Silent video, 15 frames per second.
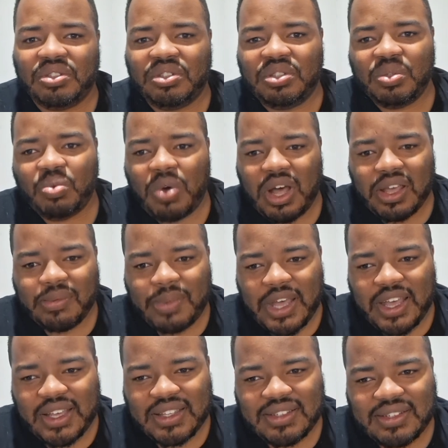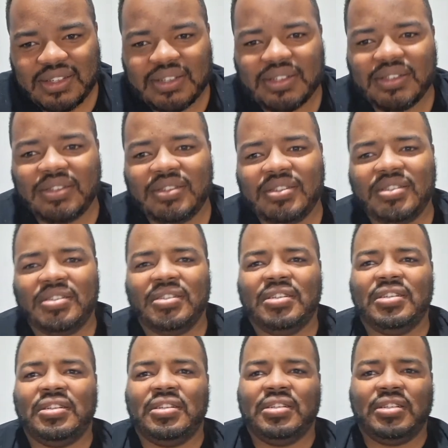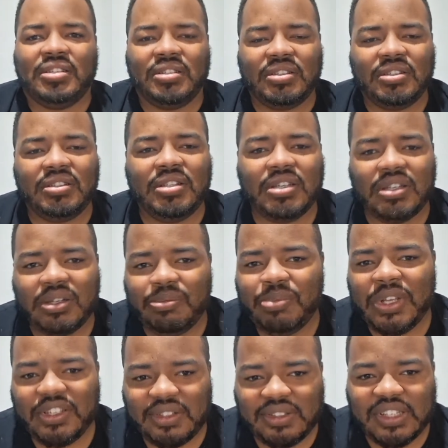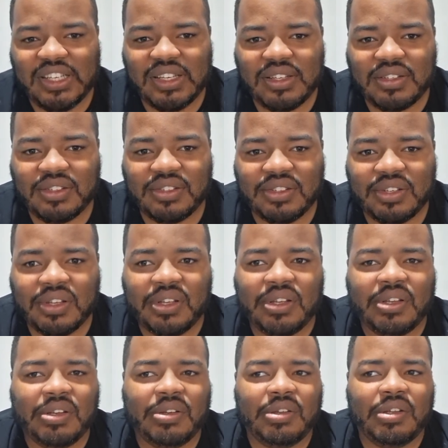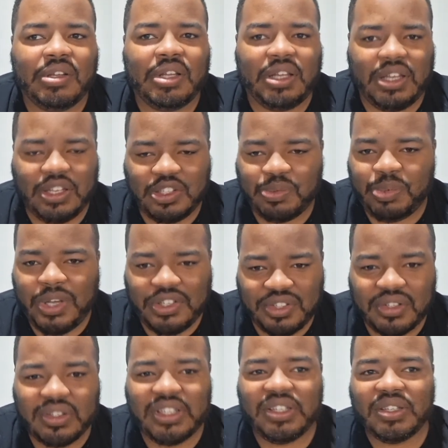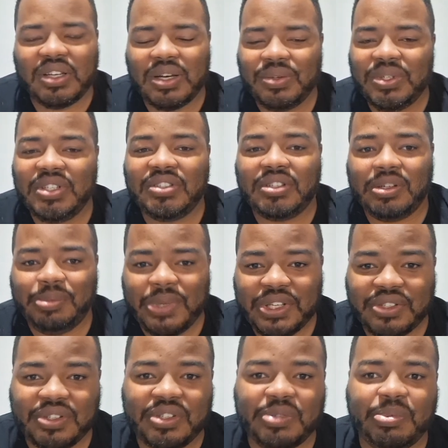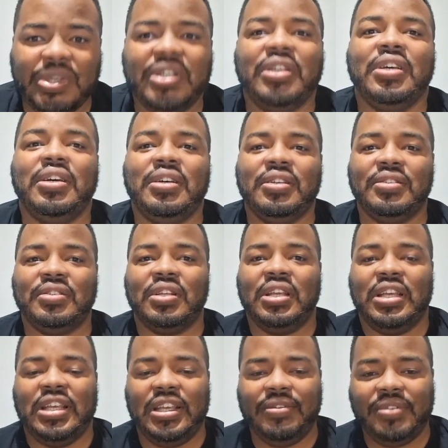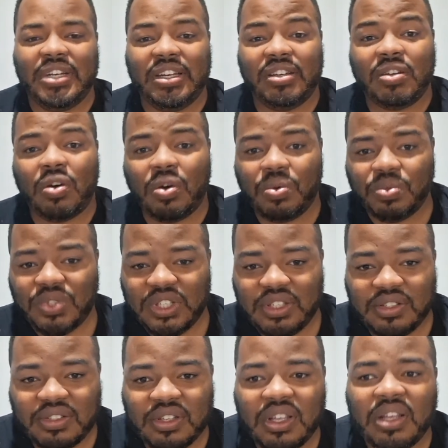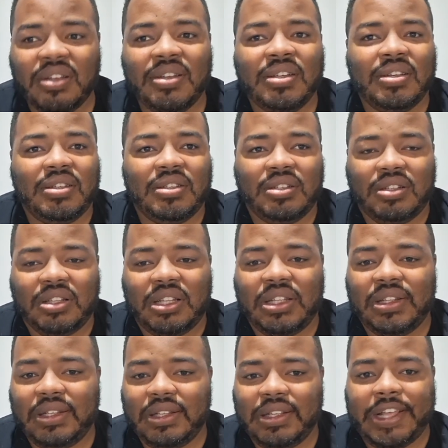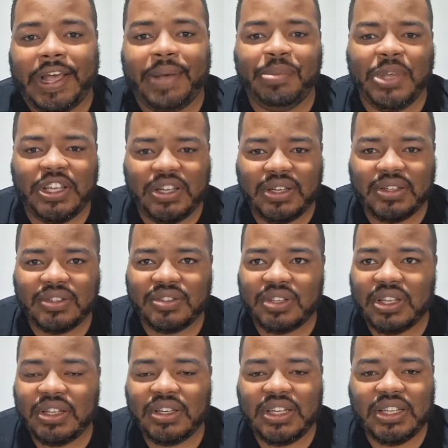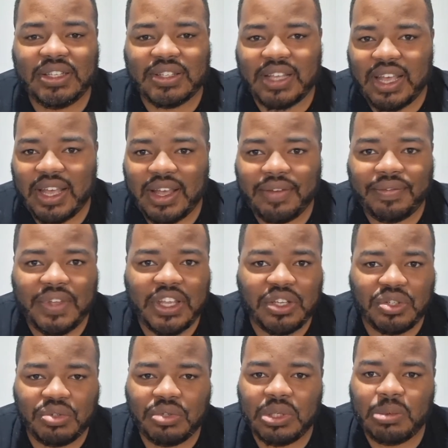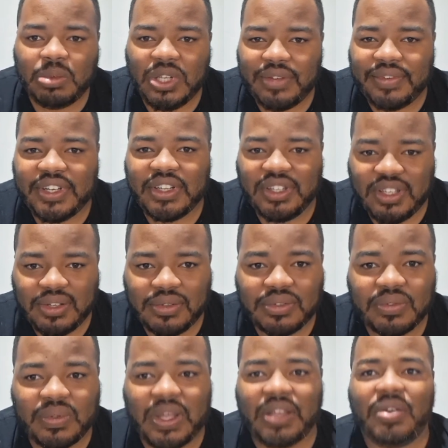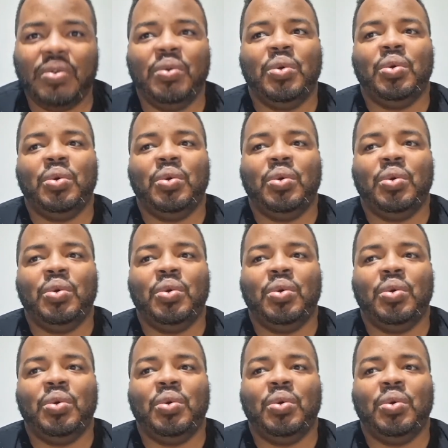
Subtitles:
the YMAXs, the Misties, especially the Conies and the Misties, because even in the OTs, because these have extreme dividend yields. Like